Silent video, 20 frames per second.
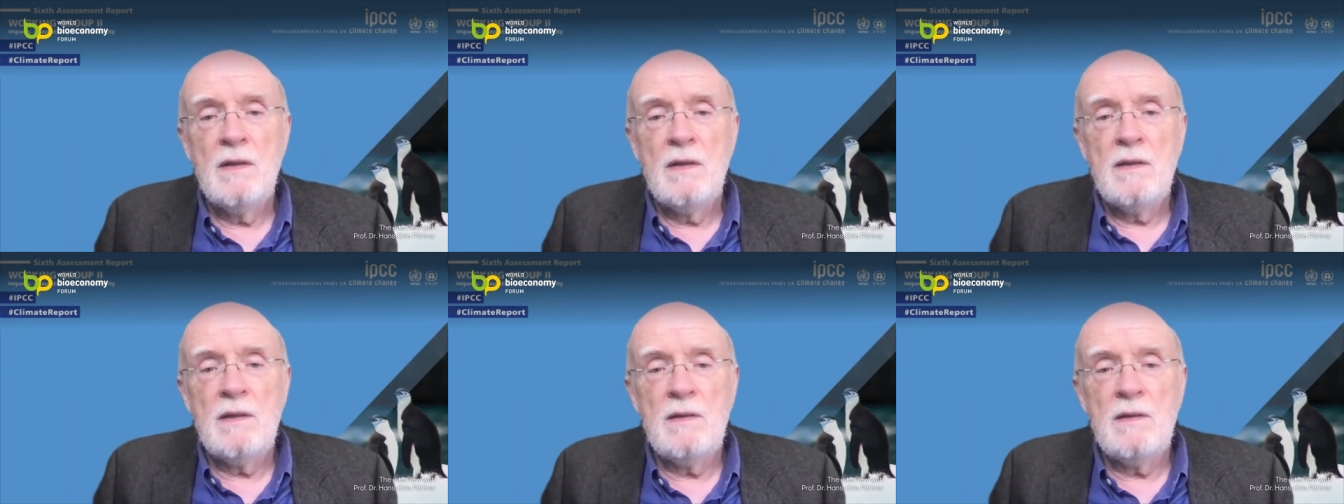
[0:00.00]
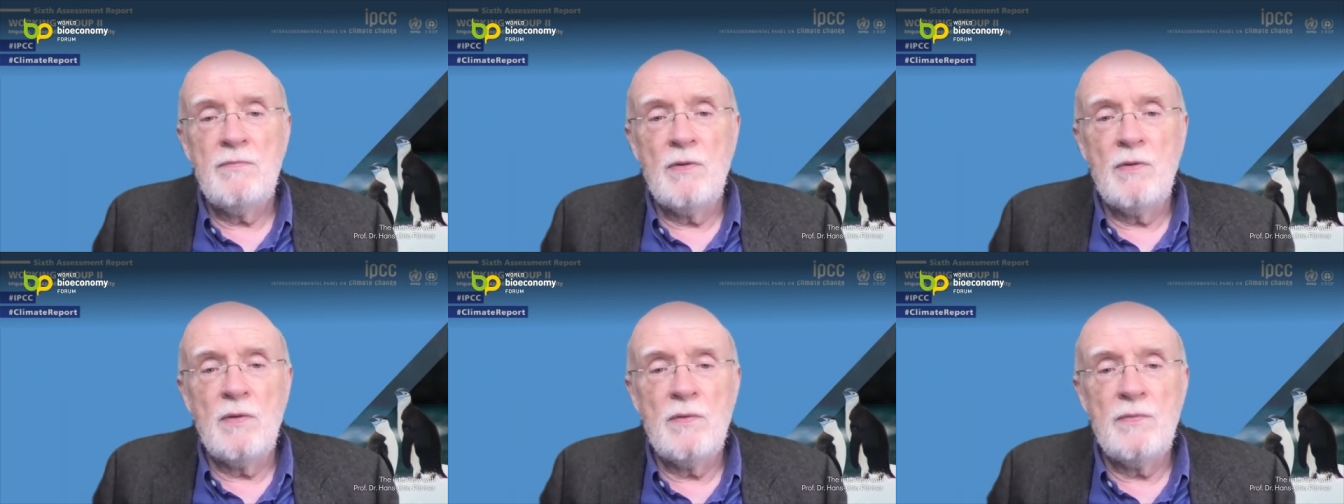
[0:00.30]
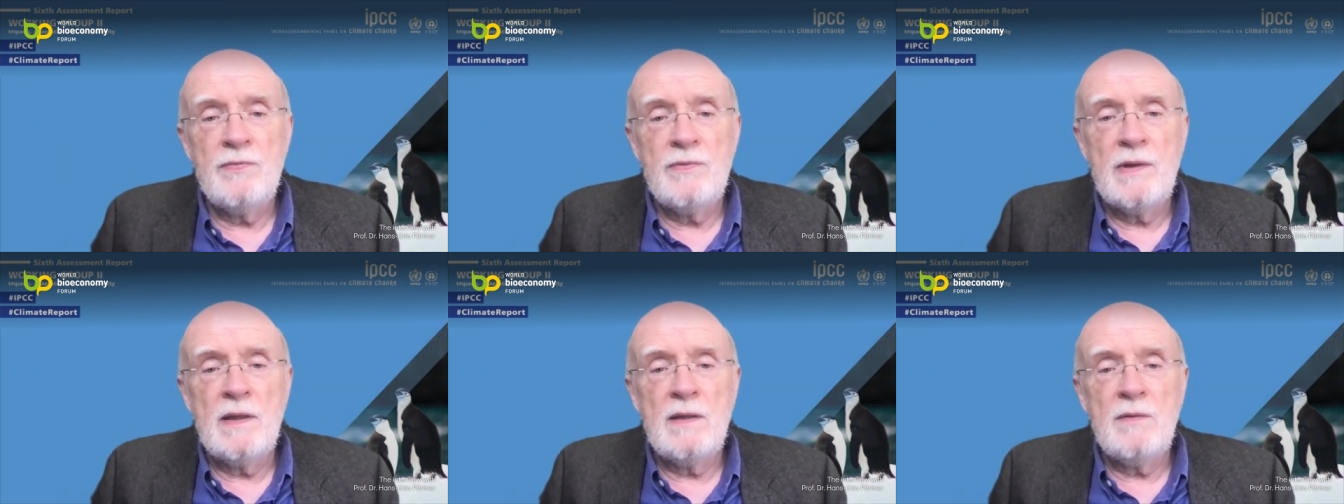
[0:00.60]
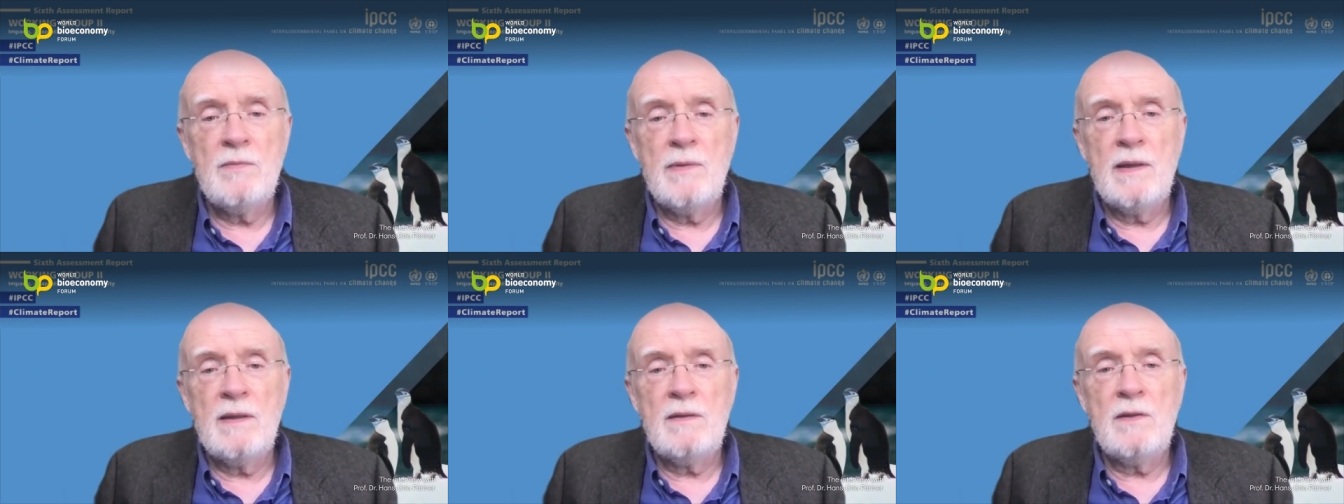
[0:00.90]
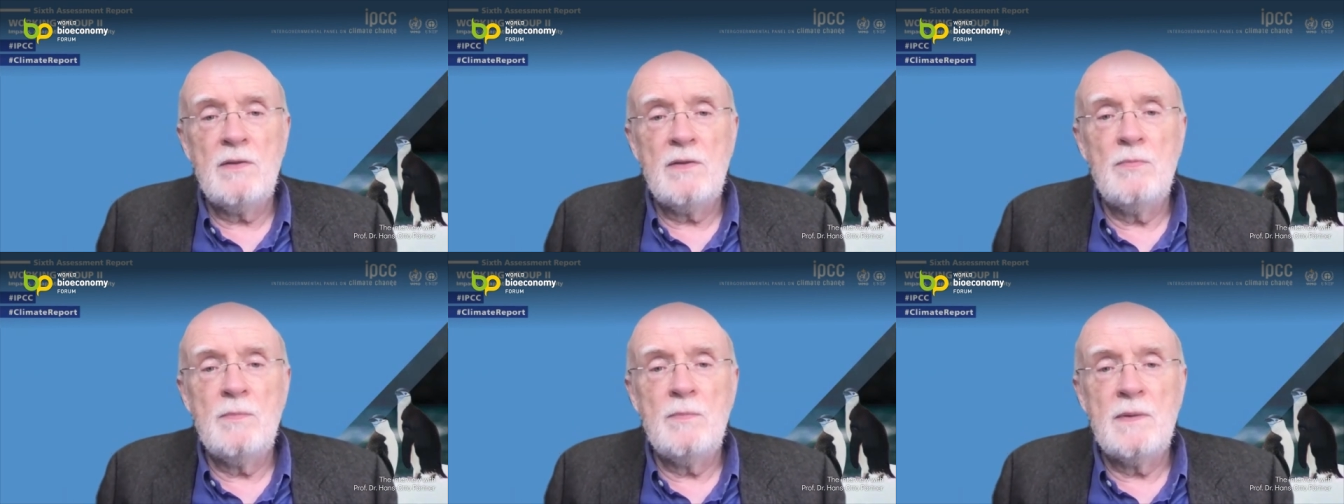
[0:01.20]
evolved and where the
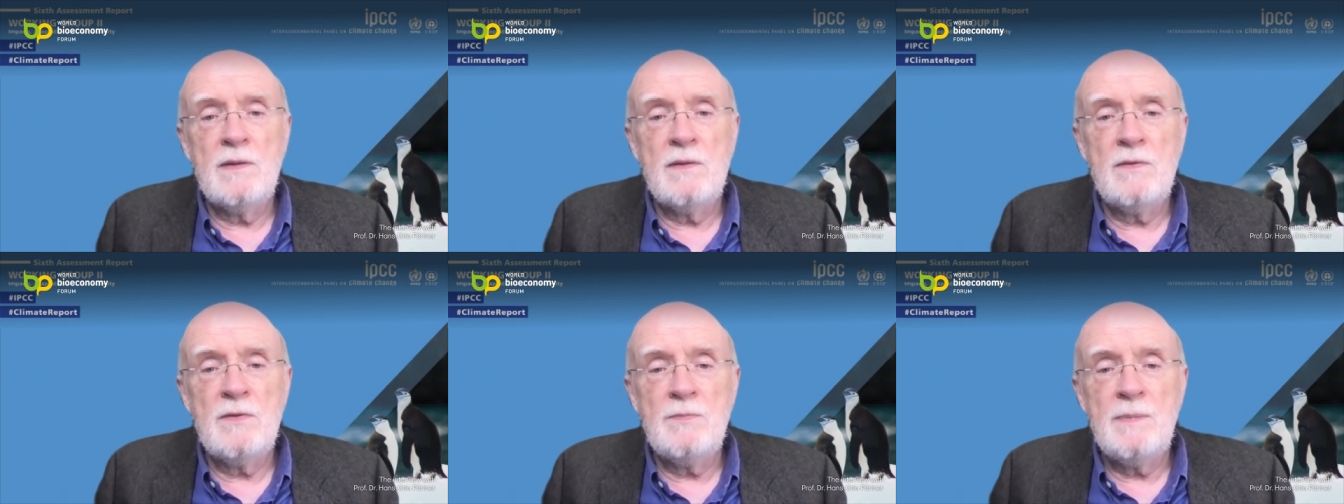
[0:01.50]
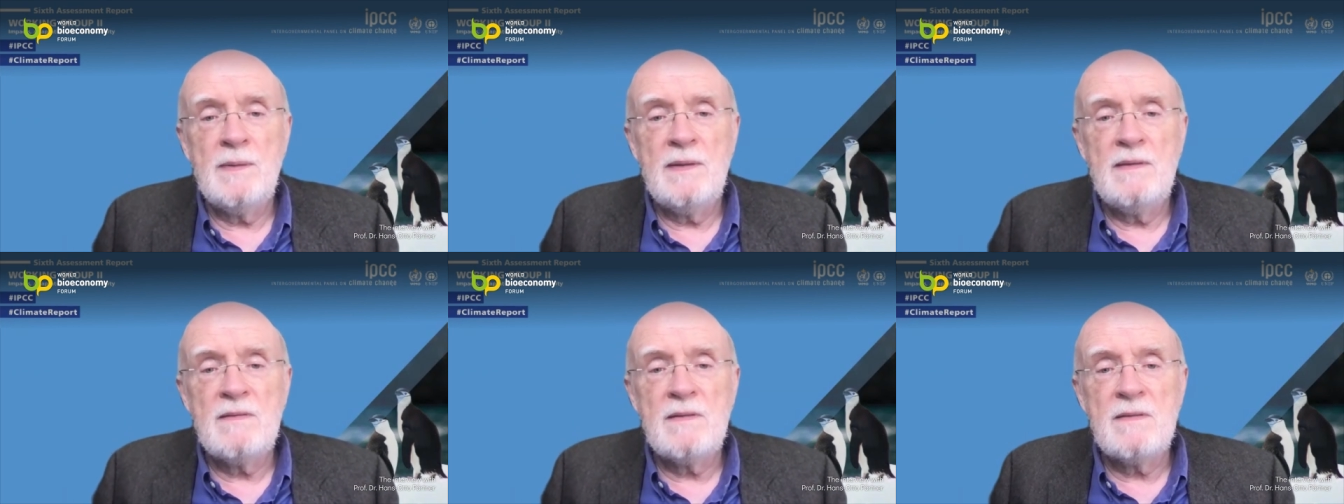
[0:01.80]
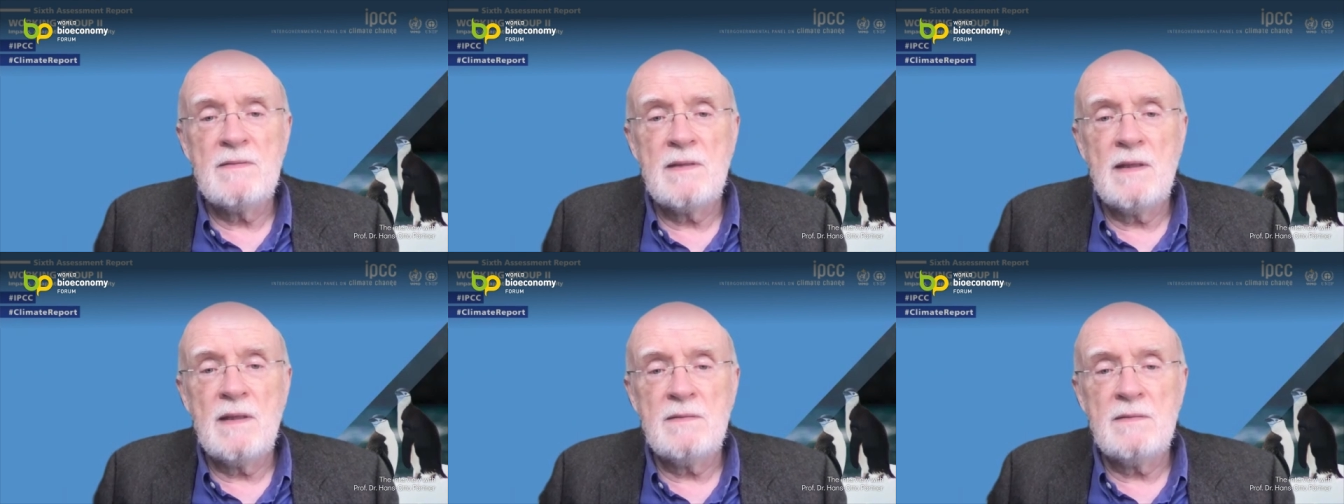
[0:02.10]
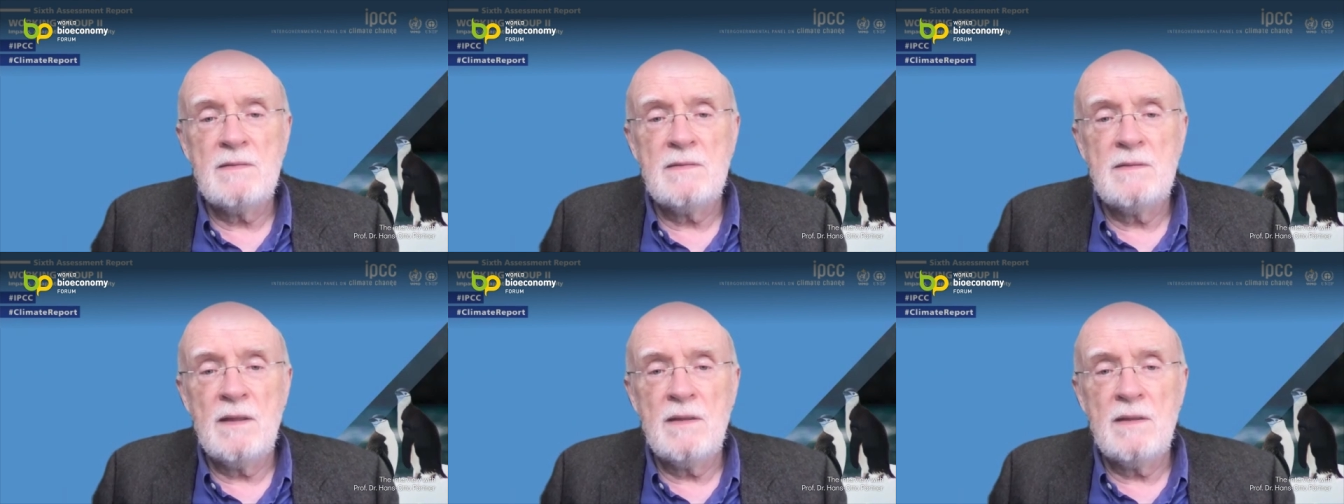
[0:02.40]
human species has